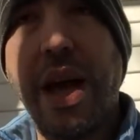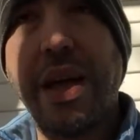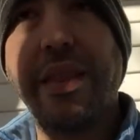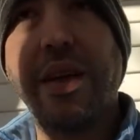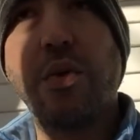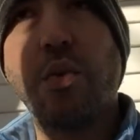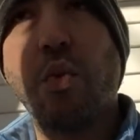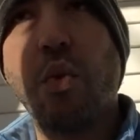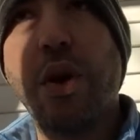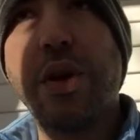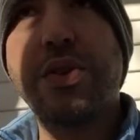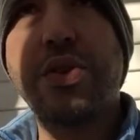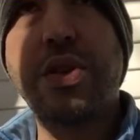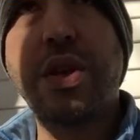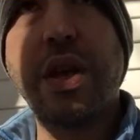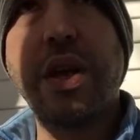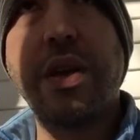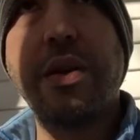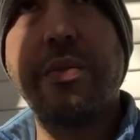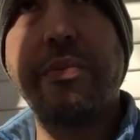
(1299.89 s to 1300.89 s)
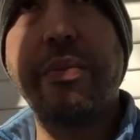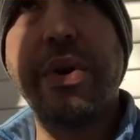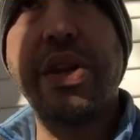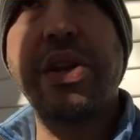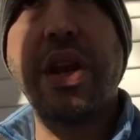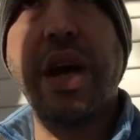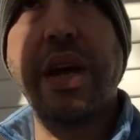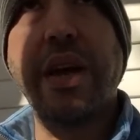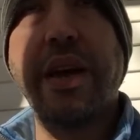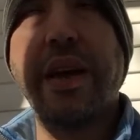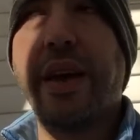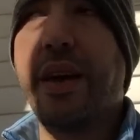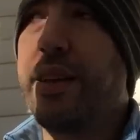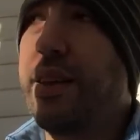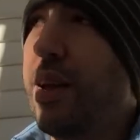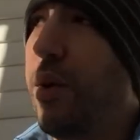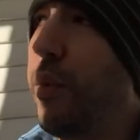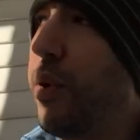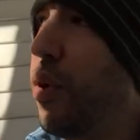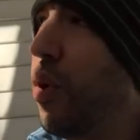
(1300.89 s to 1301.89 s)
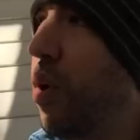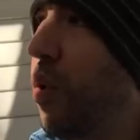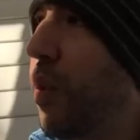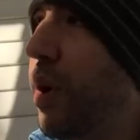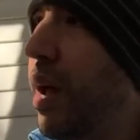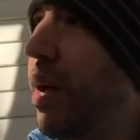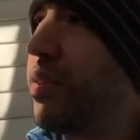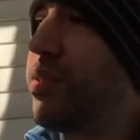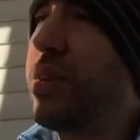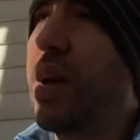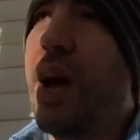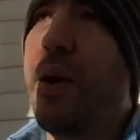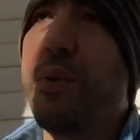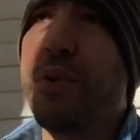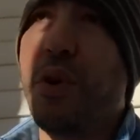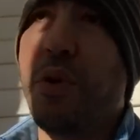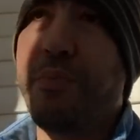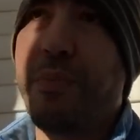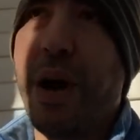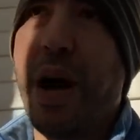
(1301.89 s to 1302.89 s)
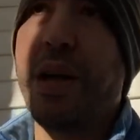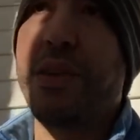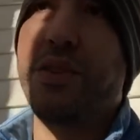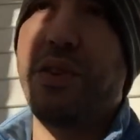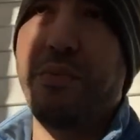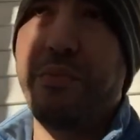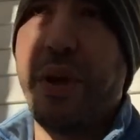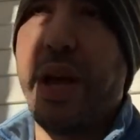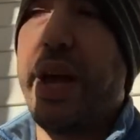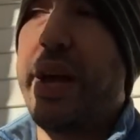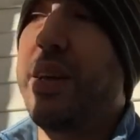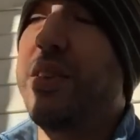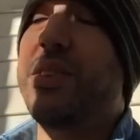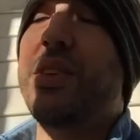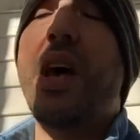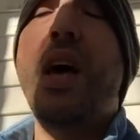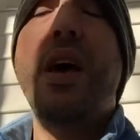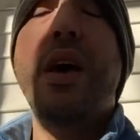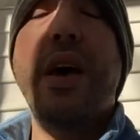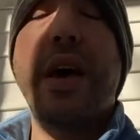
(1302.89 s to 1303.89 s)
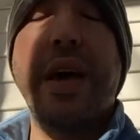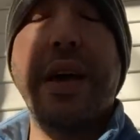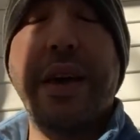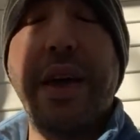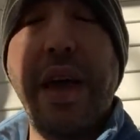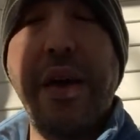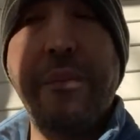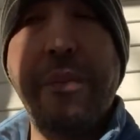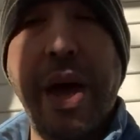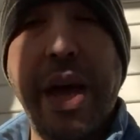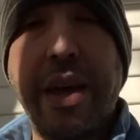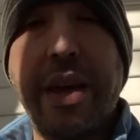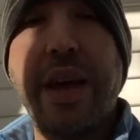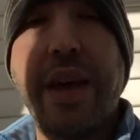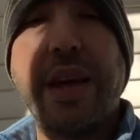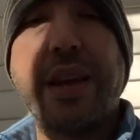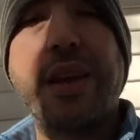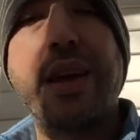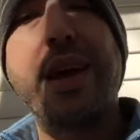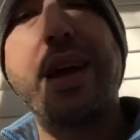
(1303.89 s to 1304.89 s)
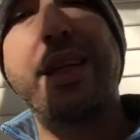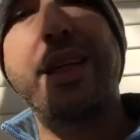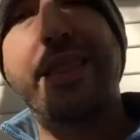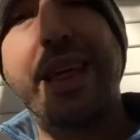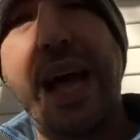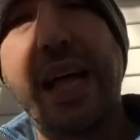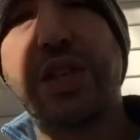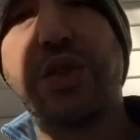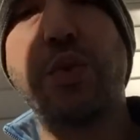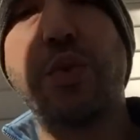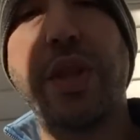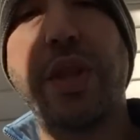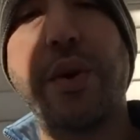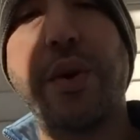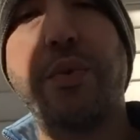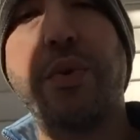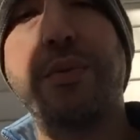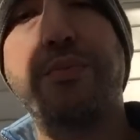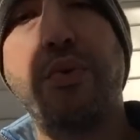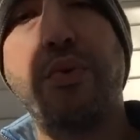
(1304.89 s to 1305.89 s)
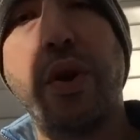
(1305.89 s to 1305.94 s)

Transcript: And then once midnight hit and we all went outside with our pots and pans and came back in, that's when they would